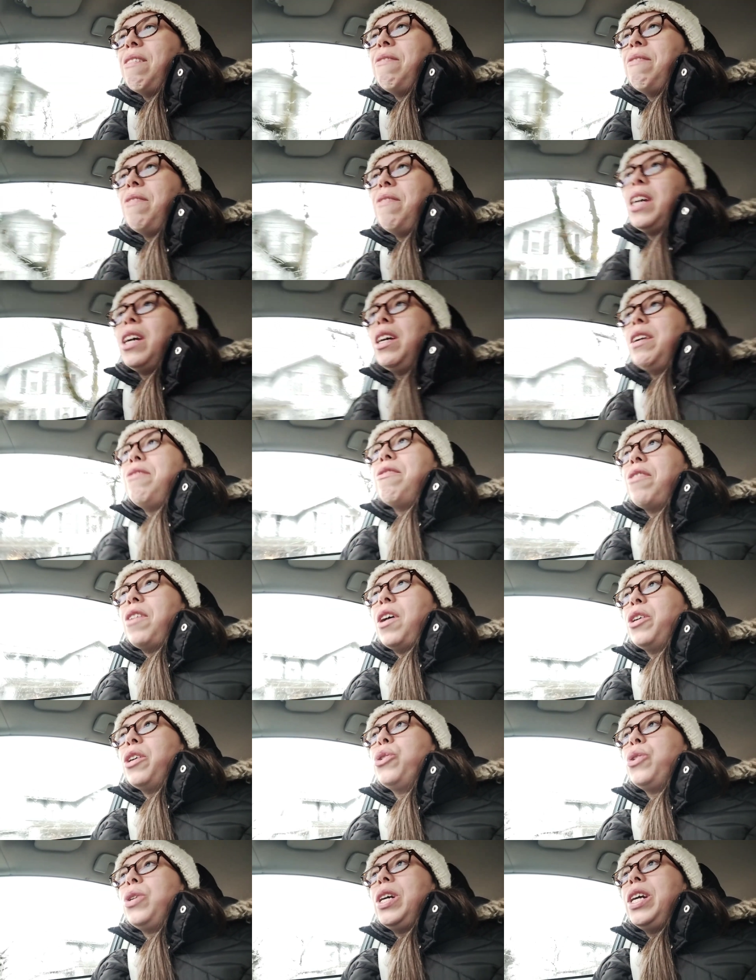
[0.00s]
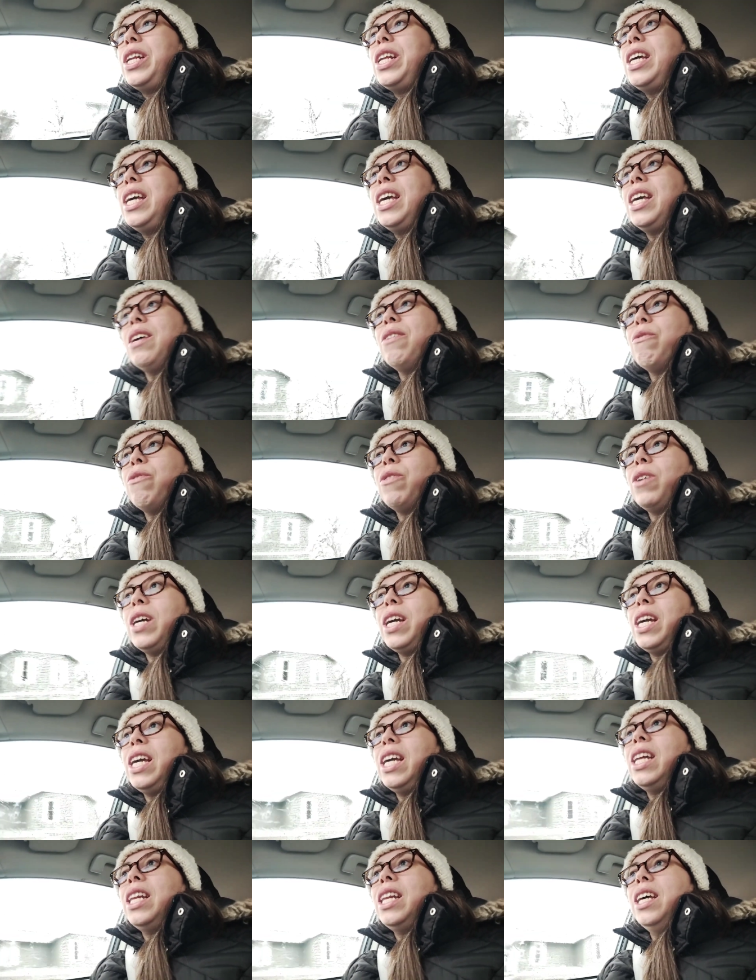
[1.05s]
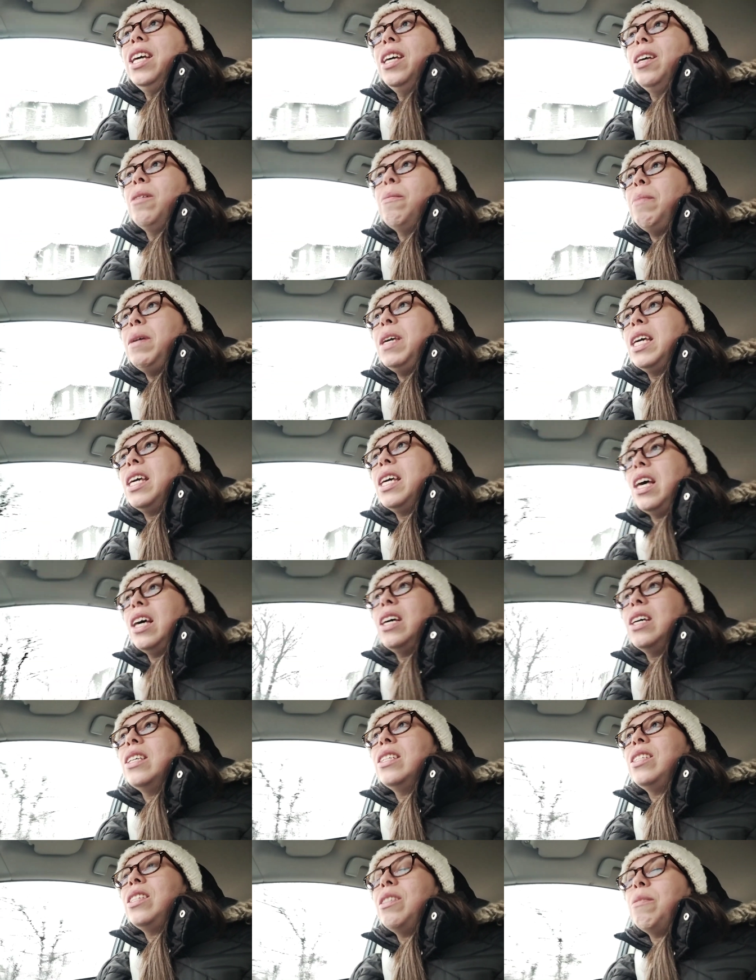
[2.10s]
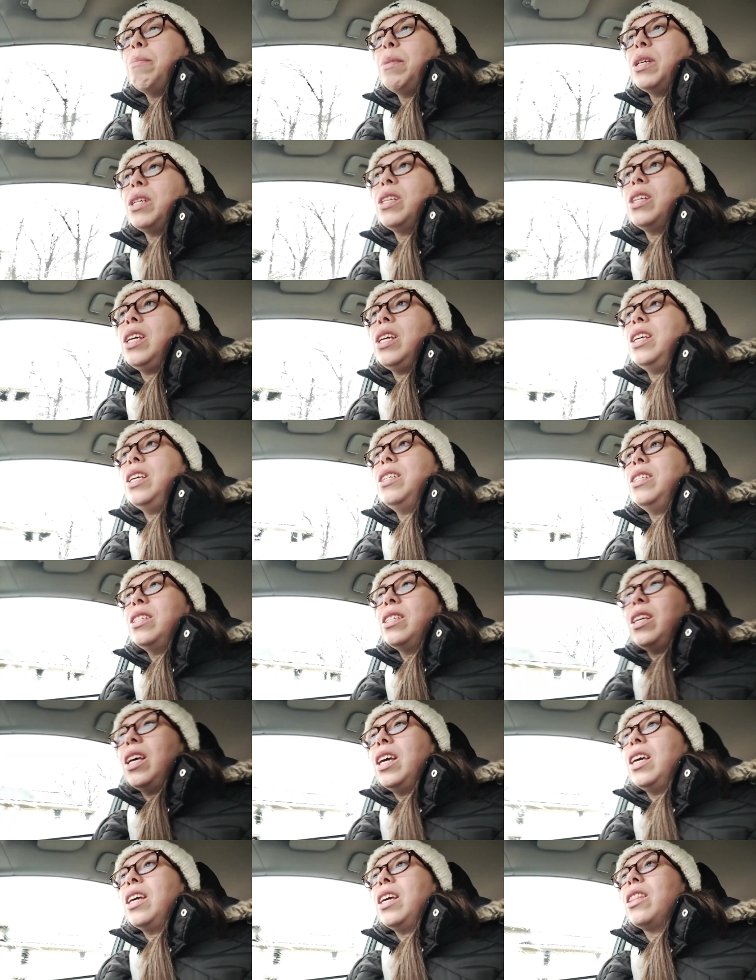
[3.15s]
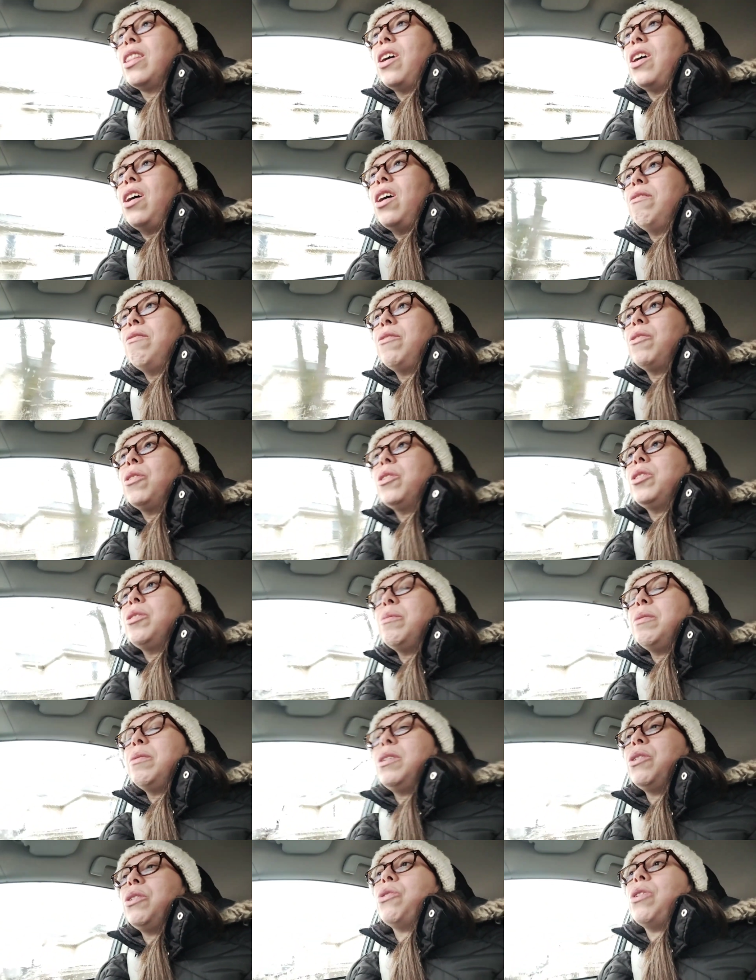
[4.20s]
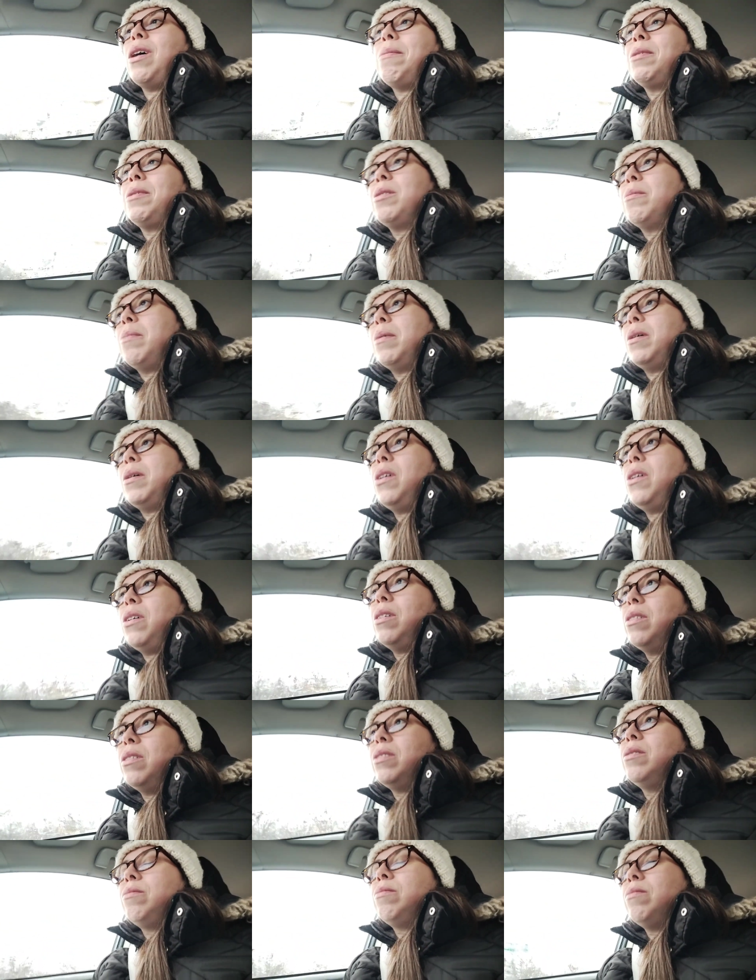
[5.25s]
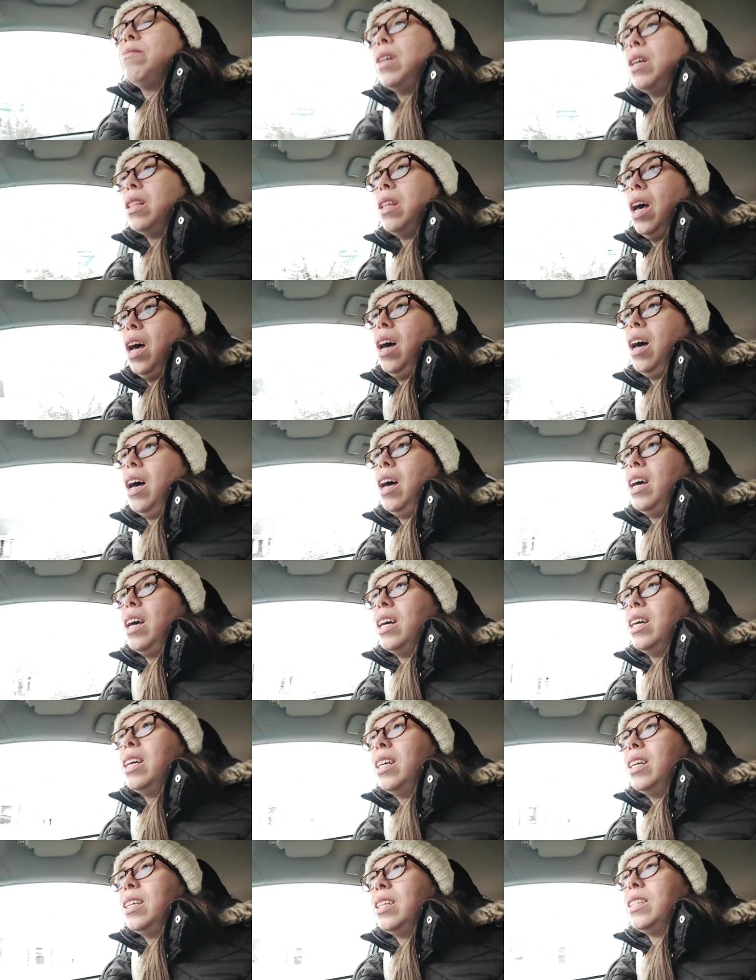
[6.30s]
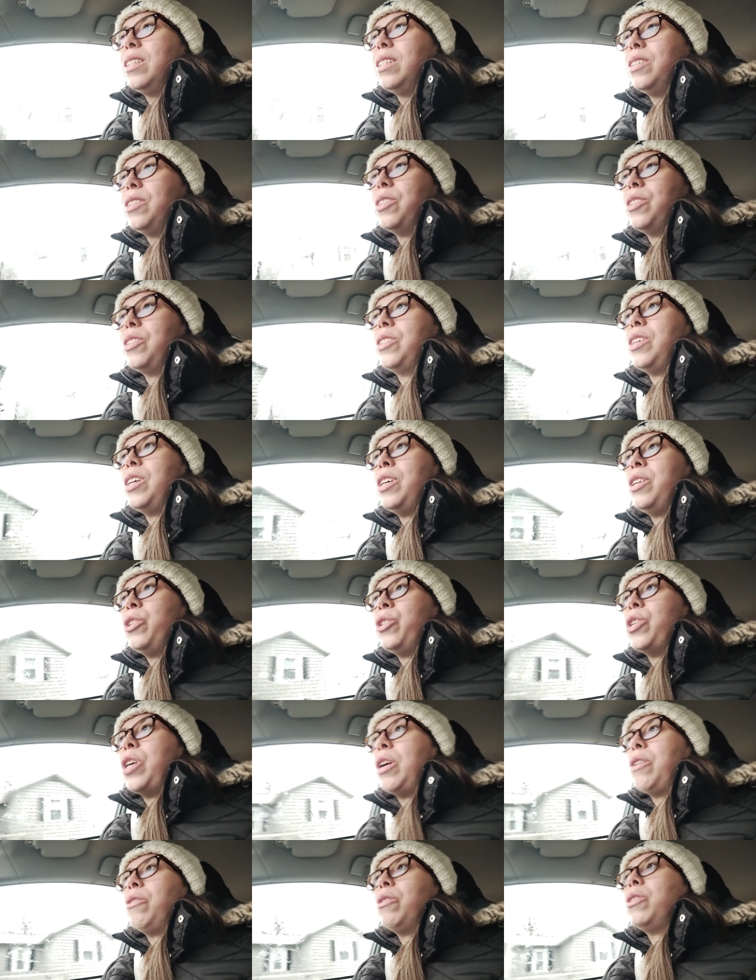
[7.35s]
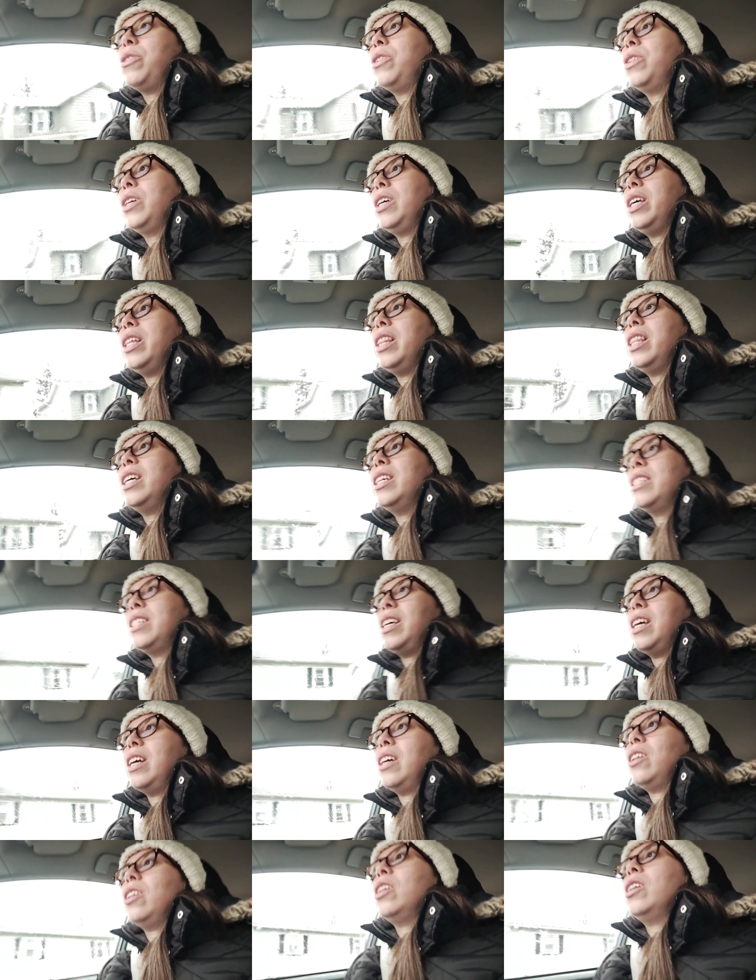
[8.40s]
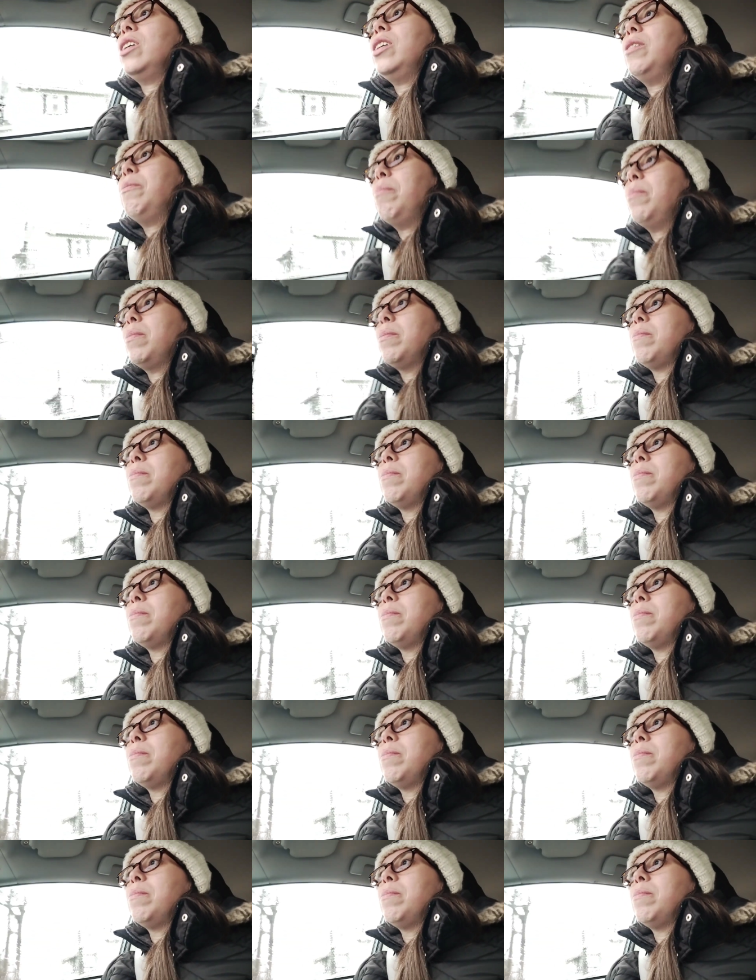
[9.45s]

Very frustrating read because the police, like law enforcement, dropped the ball a lot just in general in this era.